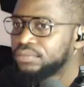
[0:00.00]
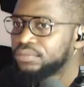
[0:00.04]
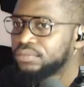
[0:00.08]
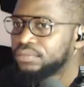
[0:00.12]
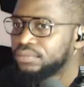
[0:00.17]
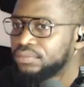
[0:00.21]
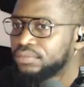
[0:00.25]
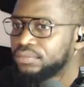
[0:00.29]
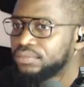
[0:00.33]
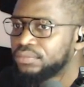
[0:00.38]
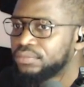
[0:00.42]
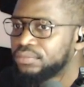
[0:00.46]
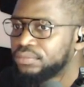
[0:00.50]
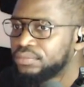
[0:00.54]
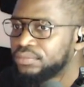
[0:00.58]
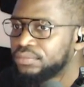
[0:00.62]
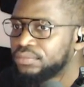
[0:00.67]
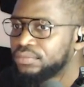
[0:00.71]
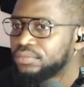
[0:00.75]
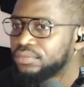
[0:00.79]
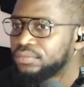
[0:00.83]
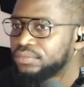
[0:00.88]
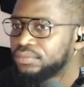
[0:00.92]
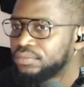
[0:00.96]

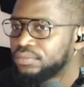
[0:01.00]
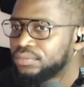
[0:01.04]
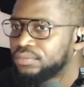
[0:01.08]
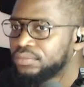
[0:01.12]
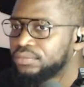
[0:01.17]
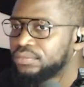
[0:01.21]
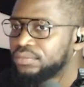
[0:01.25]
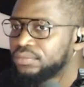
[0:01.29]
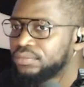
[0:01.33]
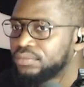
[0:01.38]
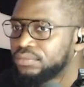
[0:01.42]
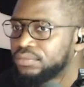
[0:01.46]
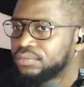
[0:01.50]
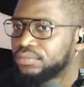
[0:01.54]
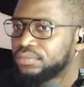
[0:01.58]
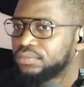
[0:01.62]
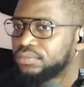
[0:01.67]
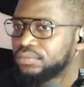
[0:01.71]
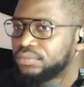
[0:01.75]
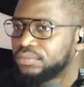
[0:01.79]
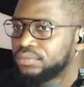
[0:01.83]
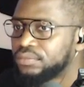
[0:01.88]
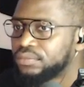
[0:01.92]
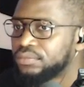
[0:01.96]

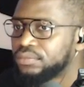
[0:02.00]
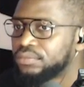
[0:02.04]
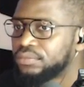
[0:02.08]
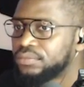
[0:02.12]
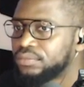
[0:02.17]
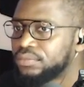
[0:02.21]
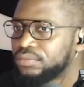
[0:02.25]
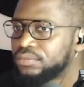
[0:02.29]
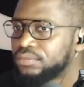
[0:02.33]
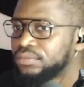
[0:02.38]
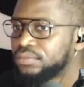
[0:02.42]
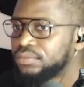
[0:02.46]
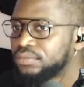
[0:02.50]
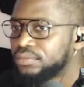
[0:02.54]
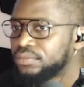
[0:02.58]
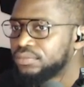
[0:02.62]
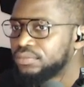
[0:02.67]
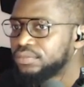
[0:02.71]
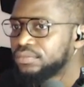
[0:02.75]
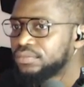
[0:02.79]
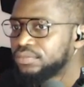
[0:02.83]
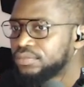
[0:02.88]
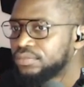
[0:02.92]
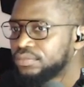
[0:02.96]

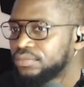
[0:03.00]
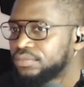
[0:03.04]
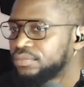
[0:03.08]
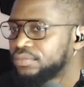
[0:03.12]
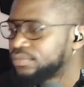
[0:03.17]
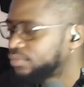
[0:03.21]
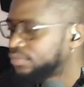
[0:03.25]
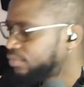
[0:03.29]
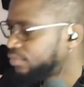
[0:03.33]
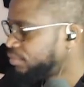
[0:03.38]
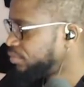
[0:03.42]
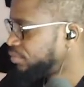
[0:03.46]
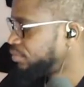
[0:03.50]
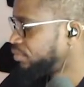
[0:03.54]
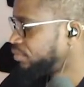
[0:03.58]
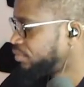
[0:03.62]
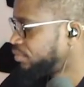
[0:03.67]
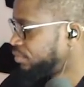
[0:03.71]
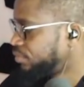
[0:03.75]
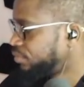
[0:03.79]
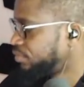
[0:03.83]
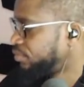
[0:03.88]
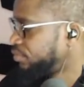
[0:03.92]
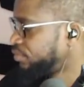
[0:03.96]

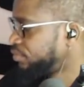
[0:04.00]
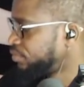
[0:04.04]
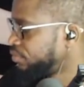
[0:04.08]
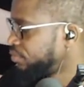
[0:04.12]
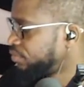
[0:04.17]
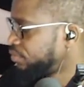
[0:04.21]
This person isn't speaking.